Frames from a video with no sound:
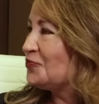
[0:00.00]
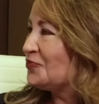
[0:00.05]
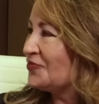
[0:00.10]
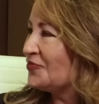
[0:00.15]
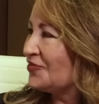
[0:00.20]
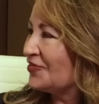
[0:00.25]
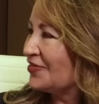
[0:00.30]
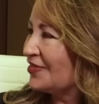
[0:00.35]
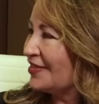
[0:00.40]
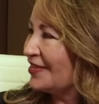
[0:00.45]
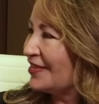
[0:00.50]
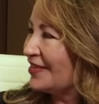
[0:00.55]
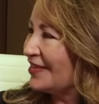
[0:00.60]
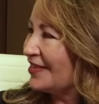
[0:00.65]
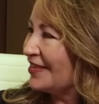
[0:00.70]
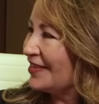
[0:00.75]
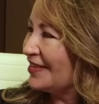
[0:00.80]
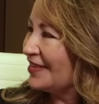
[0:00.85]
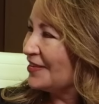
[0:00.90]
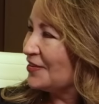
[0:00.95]

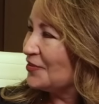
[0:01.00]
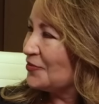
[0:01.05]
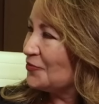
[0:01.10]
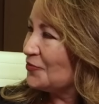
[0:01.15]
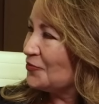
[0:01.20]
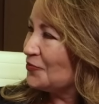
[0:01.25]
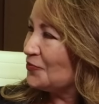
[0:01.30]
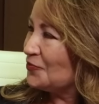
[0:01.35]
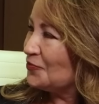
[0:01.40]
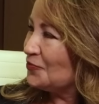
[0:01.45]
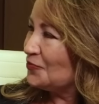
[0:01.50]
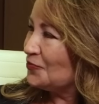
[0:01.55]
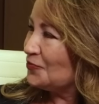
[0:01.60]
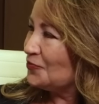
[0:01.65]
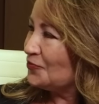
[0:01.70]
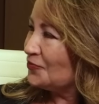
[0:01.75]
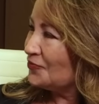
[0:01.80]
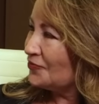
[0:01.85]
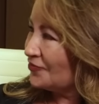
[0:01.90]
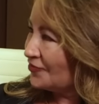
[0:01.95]

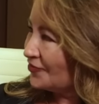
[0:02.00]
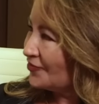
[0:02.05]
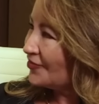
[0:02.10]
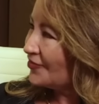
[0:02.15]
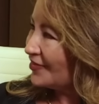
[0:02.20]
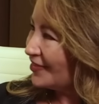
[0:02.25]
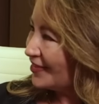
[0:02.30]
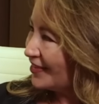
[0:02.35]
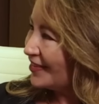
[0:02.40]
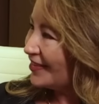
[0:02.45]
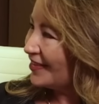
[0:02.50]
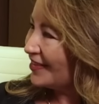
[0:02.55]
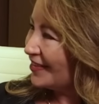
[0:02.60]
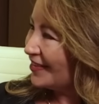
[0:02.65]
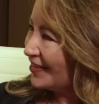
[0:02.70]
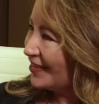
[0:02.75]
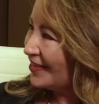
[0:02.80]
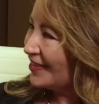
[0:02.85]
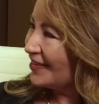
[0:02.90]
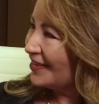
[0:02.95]

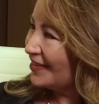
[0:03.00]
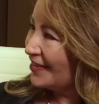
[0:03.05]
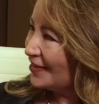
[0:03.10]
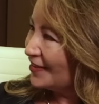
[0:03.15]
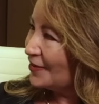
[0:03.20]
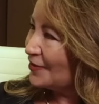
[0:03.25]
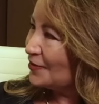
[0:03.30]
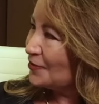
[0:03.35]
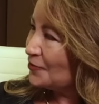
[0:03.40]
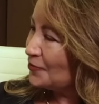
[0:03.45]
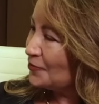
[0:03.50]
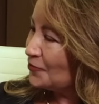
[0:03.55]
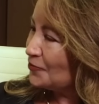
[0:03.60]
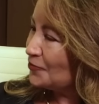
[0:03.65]
The person shown says nothing.